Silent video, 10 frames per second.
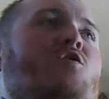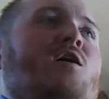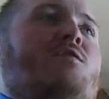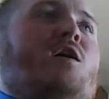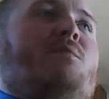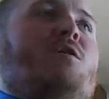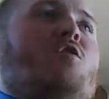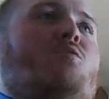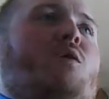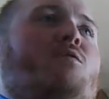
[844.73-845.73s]
hour. Dry but
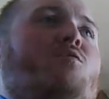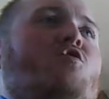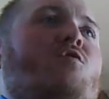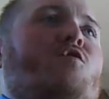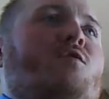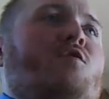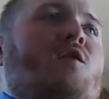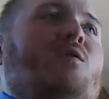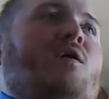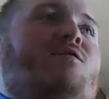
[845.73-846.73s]
cold weather will return for
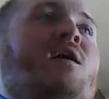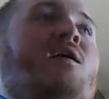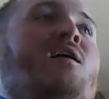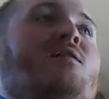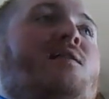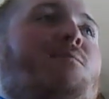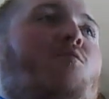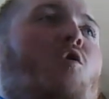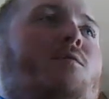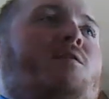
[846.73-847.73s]
Saturday with some
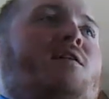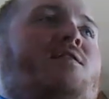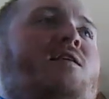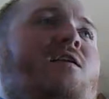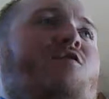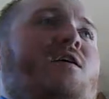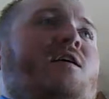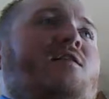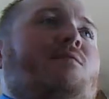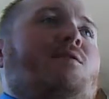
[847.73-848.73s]
warmer by Sunday.
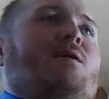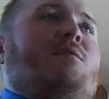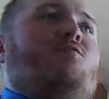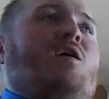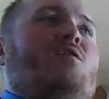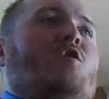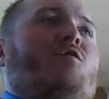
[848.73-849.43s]
Forecast coming to becomes quite low